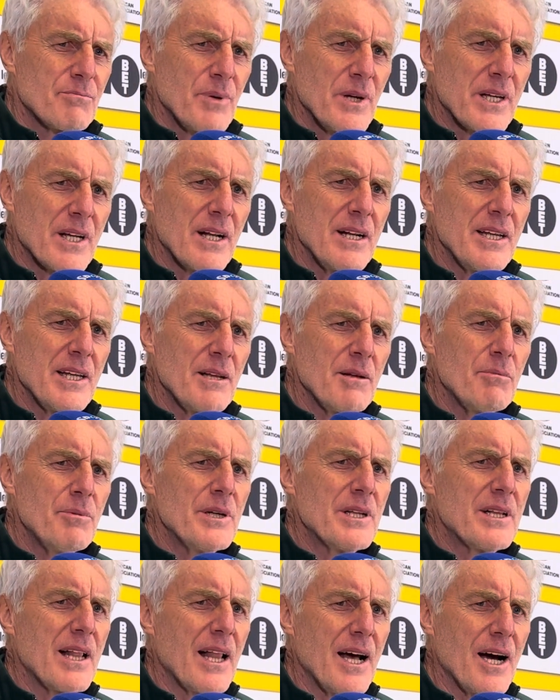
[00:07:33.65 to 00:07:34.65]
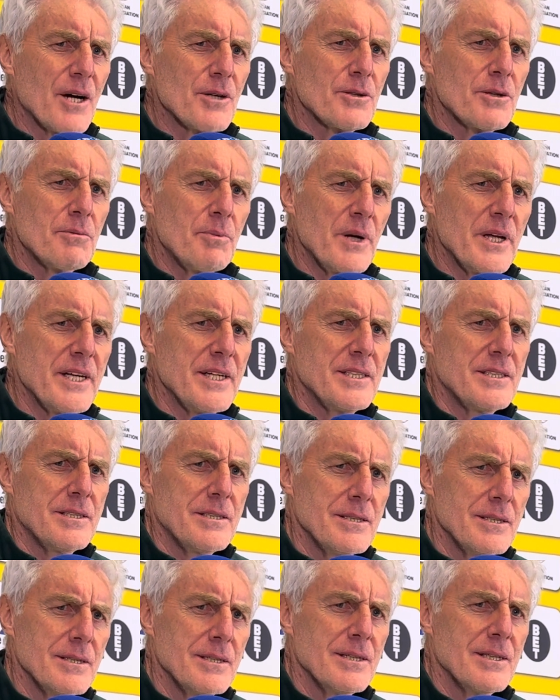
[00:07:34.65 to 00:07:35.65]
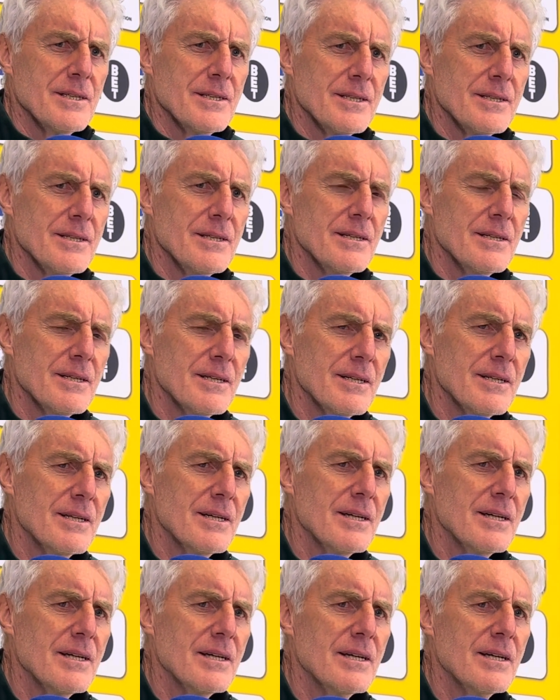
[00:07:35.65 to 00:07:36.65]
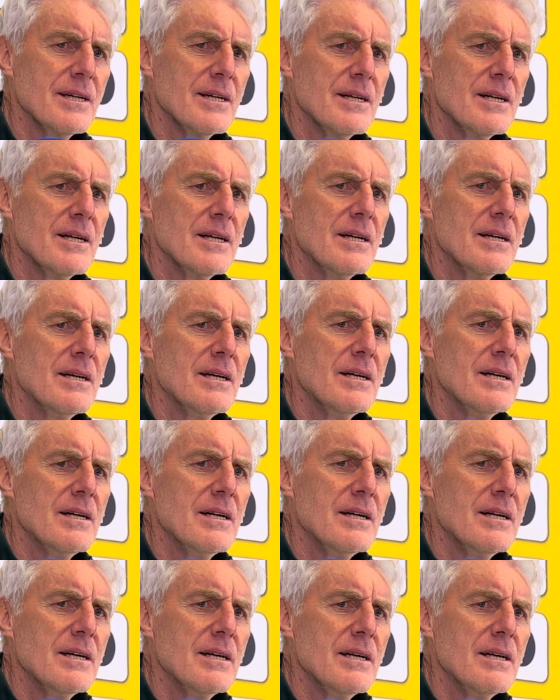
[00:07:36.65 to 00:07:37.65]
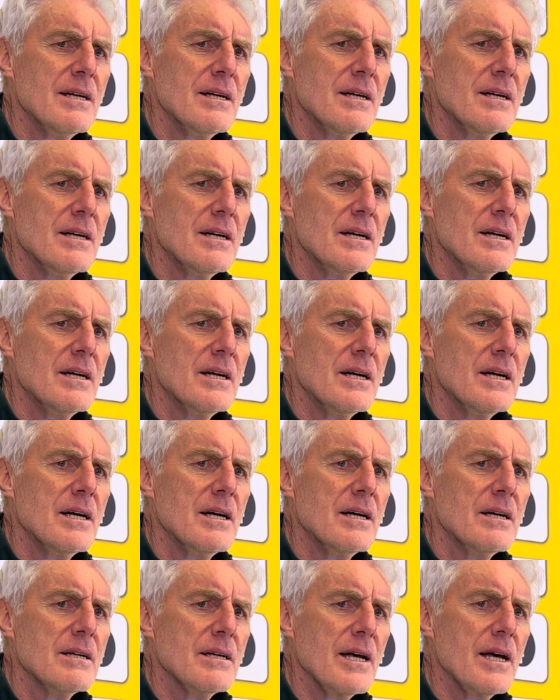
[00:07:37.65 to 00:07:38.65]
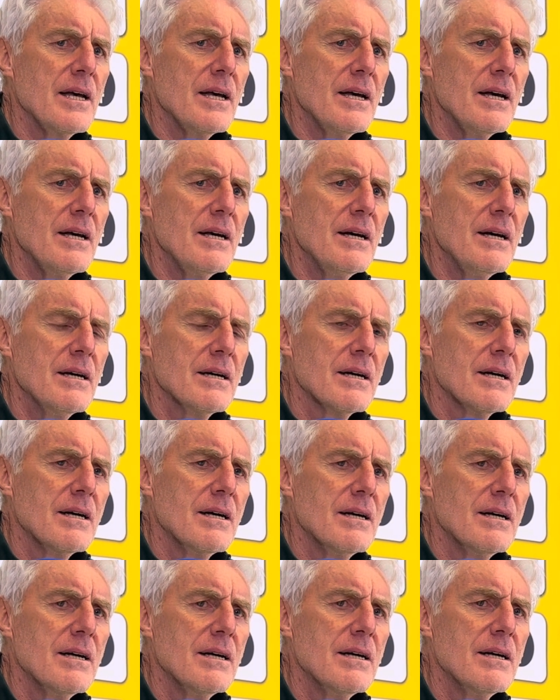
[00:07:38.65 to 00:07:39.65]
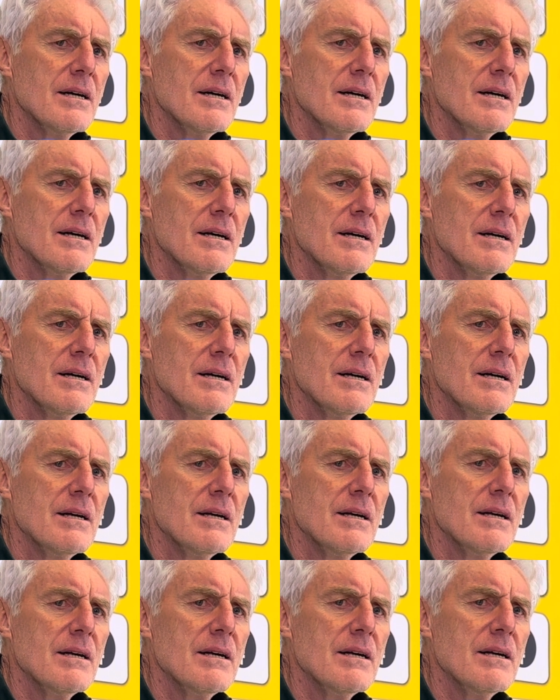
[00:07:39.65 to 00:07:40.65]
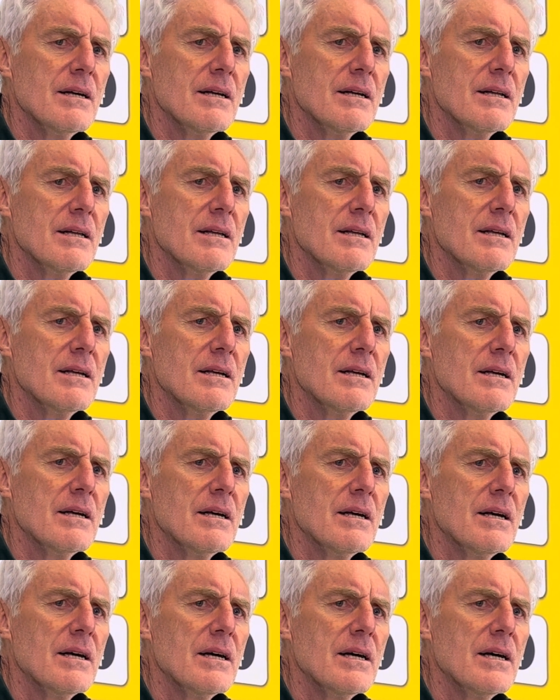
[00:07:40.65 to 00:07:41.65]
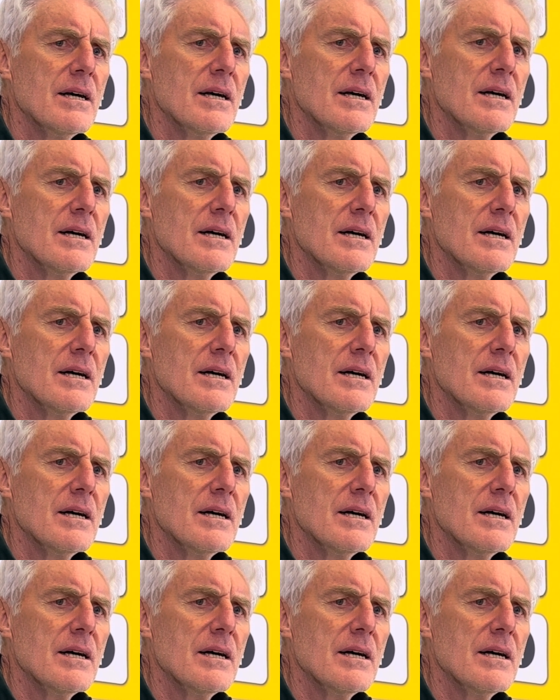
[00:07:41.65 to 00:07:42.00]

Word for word: Speak a little bit louder, please. Okay, uh, Sazi, uh, can you hear me now? Yeah. Okay. Sazi from Sunday Time.